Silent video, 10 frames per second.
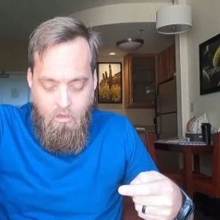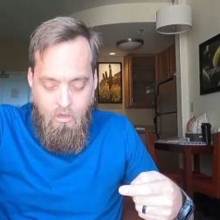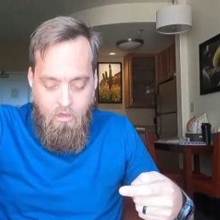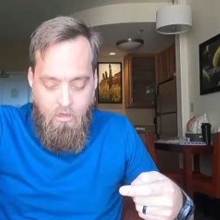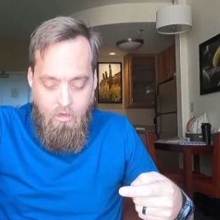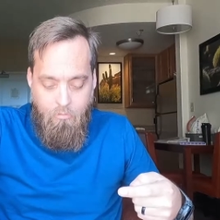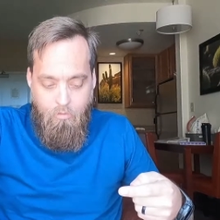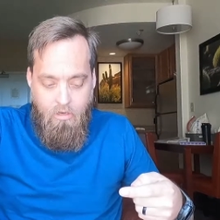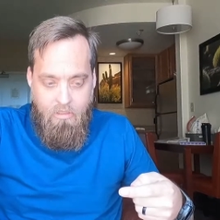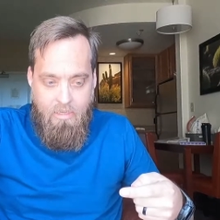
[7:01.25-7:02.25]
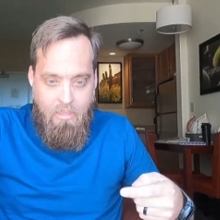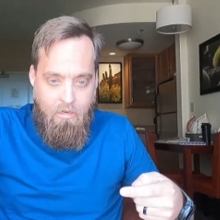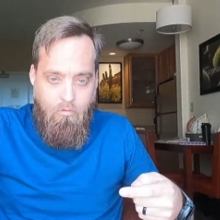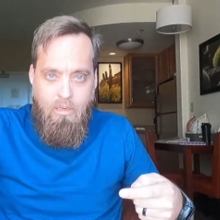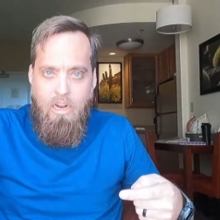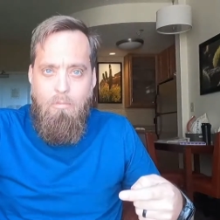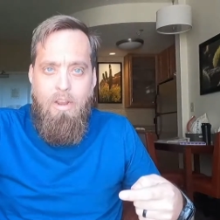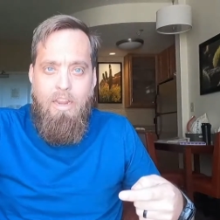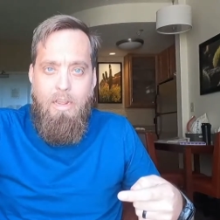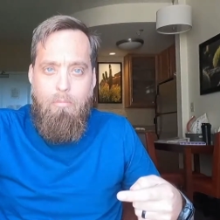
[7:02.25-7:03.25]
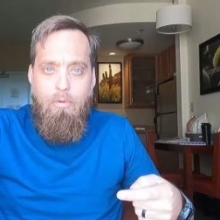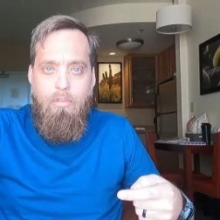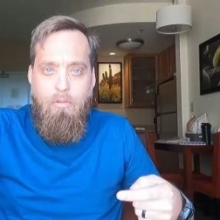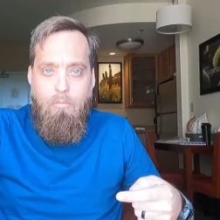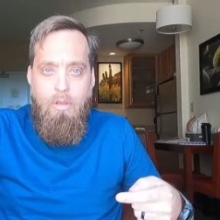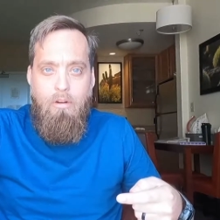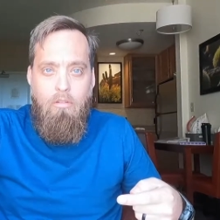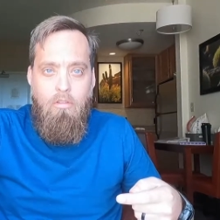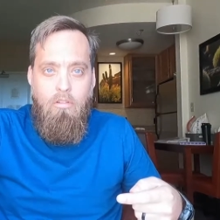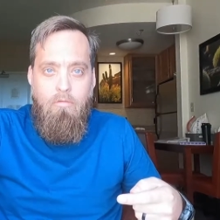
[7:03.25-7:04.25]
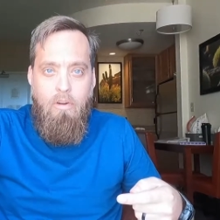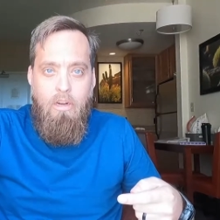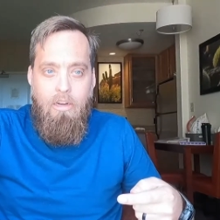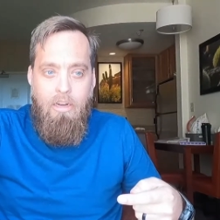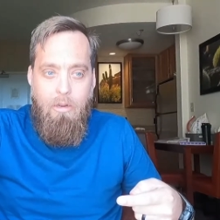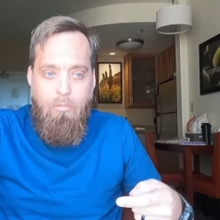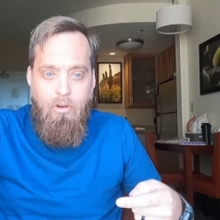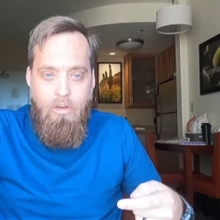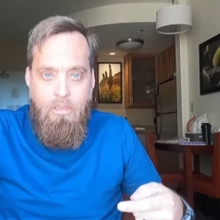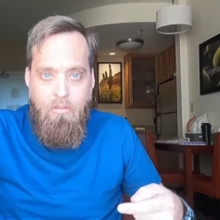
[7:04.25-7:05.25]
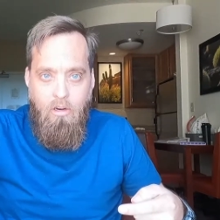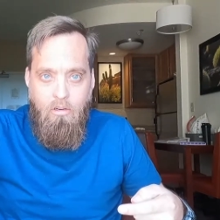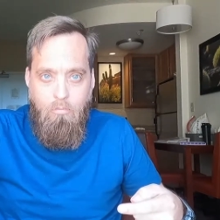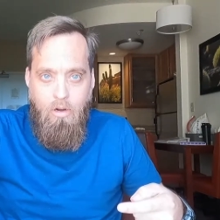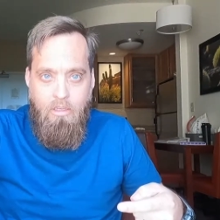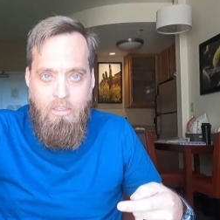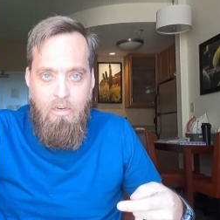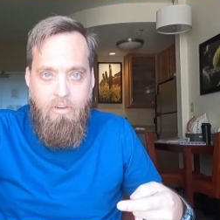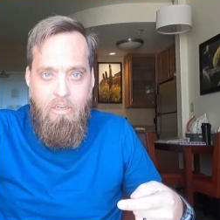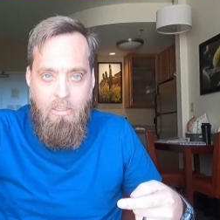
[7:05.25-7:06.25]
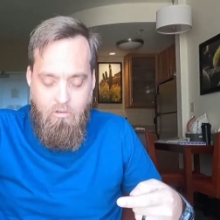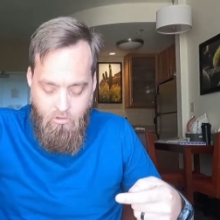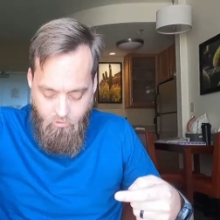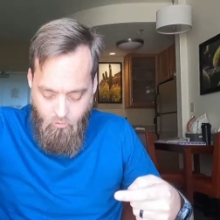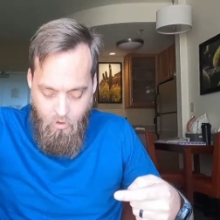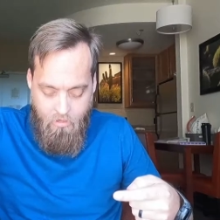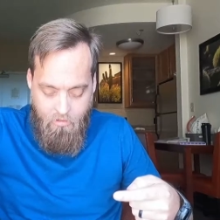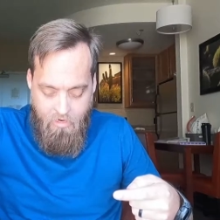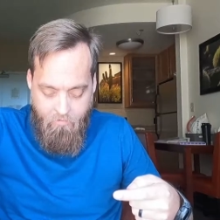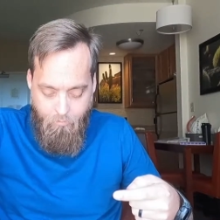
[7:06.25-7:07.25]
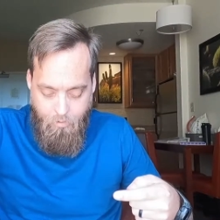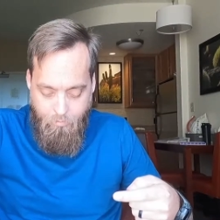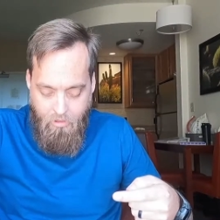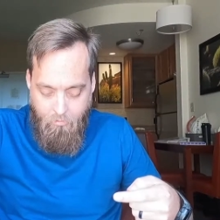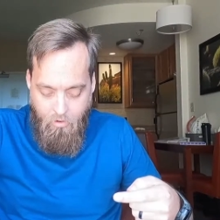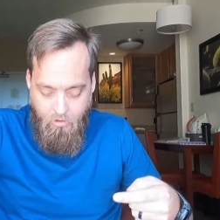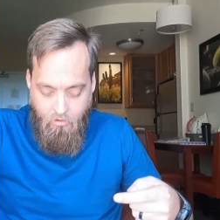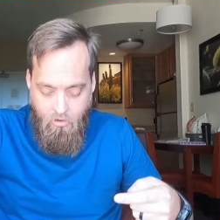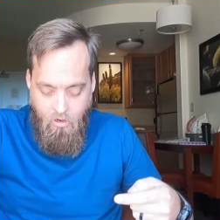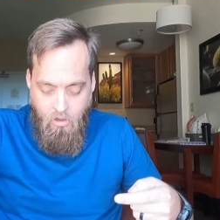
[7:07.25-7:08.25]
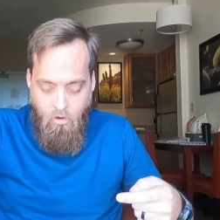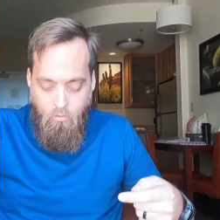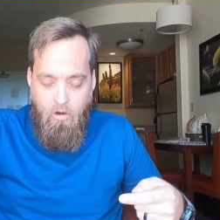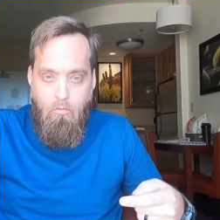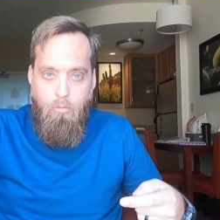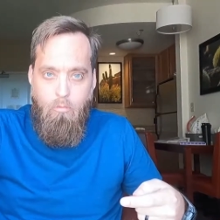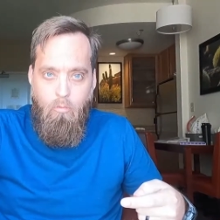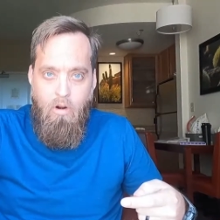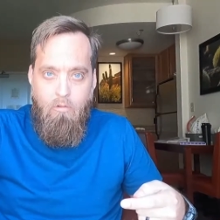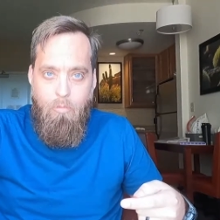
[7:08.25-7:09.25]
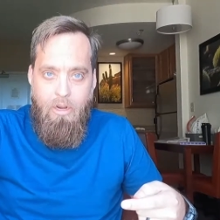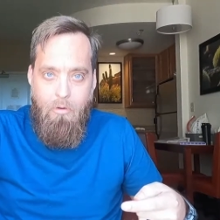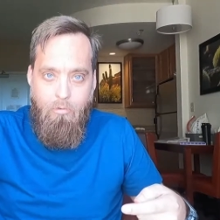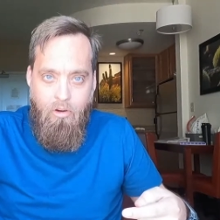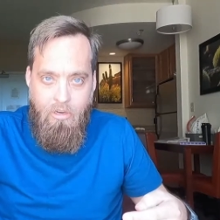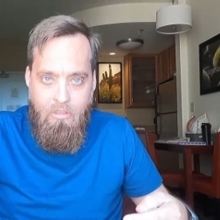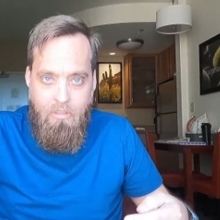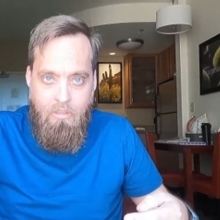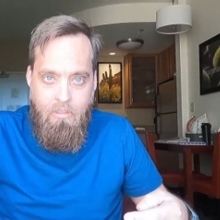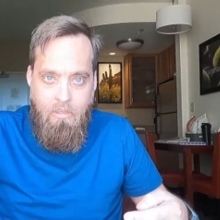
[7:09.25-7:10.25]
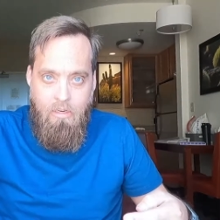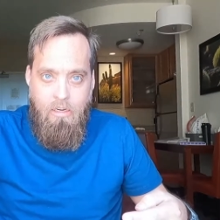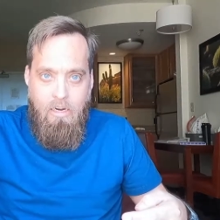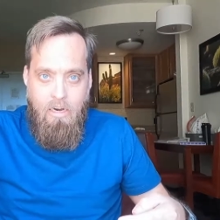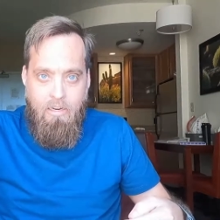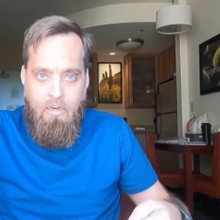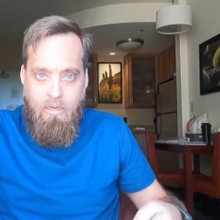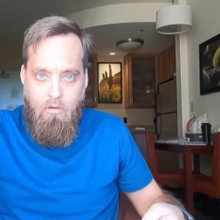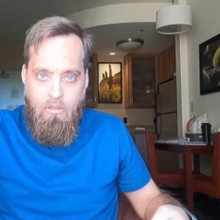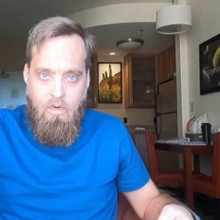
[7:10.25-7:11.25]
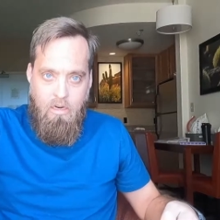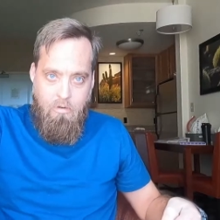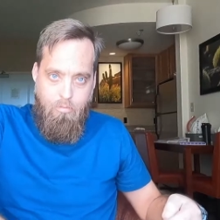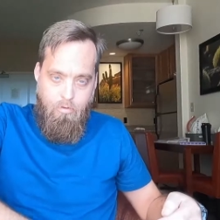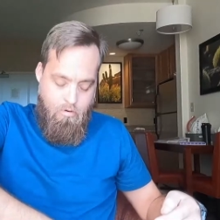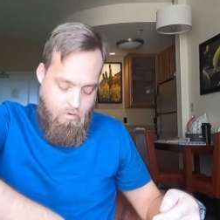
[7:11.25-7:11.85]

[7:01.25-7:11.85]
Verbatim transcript: um, I'd say like kind of my hip, the middle of my hip crease on my stomach, left so directly down from my belly button, right where, right where my hip crease is, and it goes up